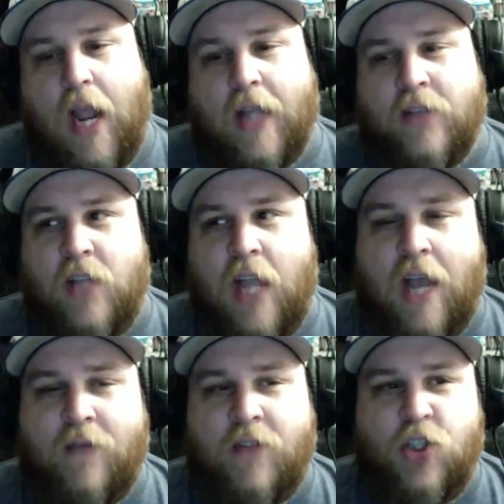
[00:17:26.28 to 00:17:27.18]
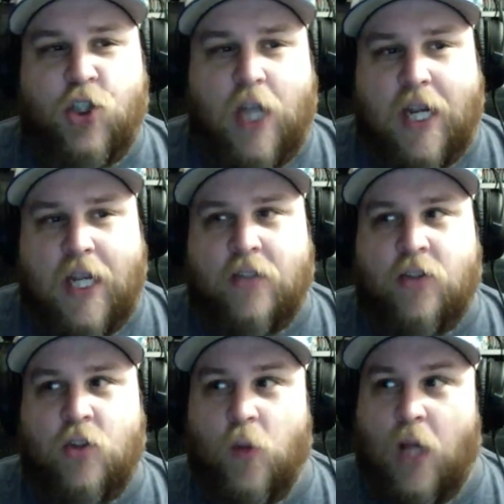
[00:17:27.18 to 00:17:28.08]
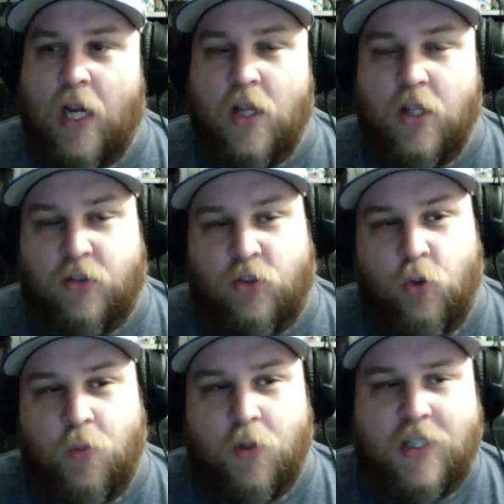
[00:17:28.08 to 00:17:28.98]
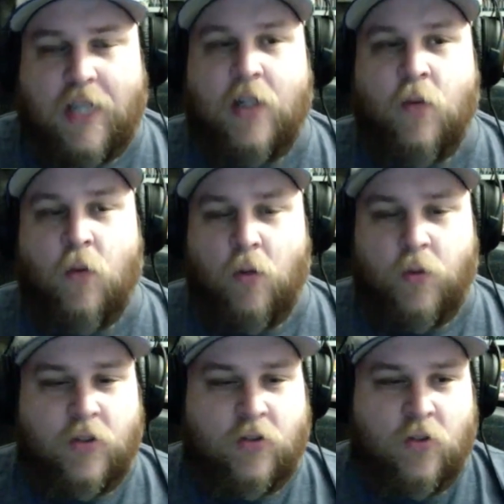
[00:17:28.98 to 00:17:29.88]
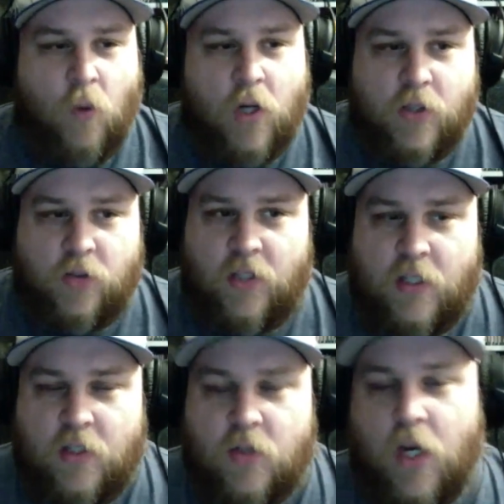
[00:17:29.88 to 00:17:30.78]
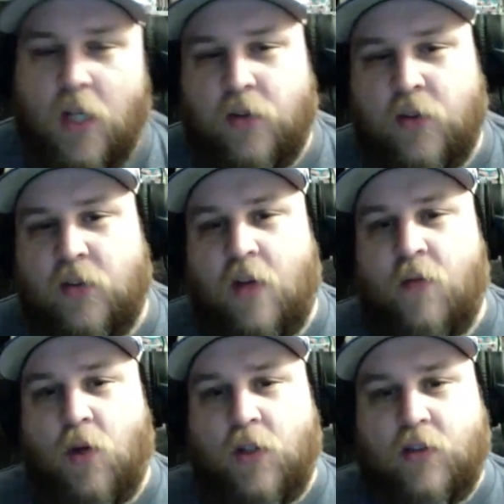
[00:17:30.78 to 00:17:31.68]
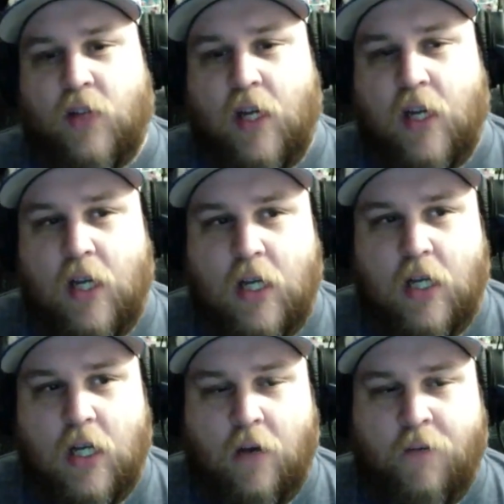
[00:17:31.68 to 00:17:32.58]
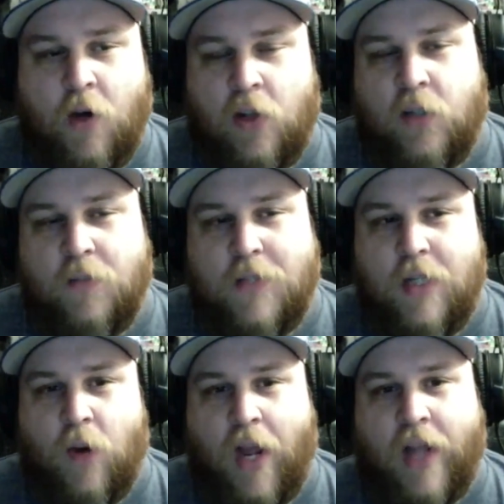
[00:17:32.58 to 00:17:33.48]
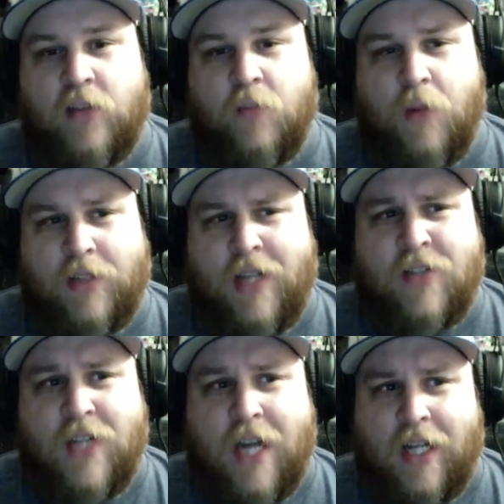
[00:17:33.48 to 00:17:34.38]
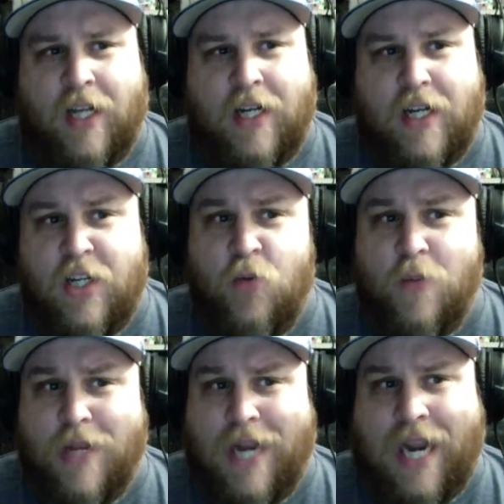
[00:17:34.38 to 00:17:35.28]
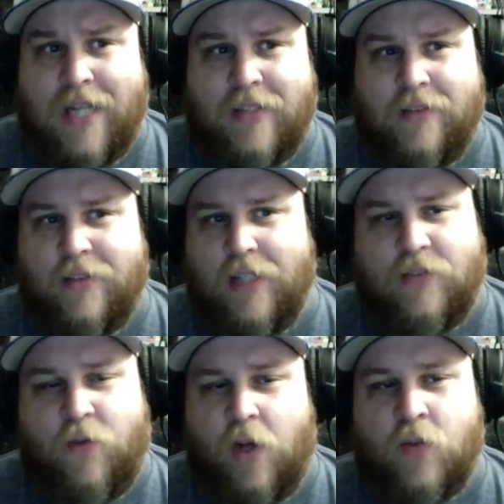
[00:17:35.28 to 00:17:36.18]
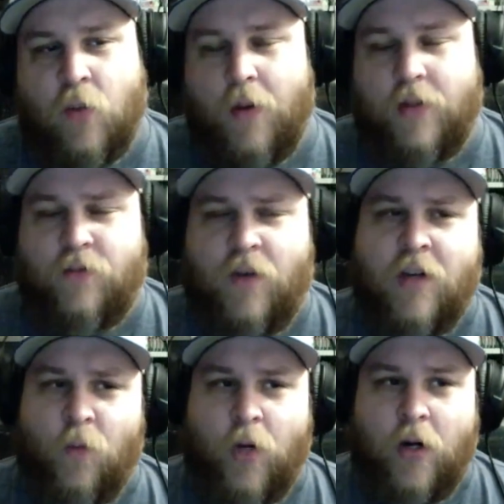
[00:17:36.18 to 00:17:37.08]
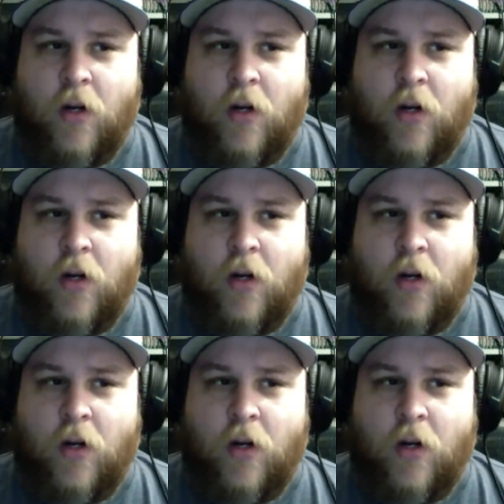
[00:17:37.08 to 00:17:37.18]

As they have to check into like the super deadly one, which is the one you see in the trailers and stuff, where it's like a fucked up T-Rex, but it's actually got like human hands or something. It's fucking weird.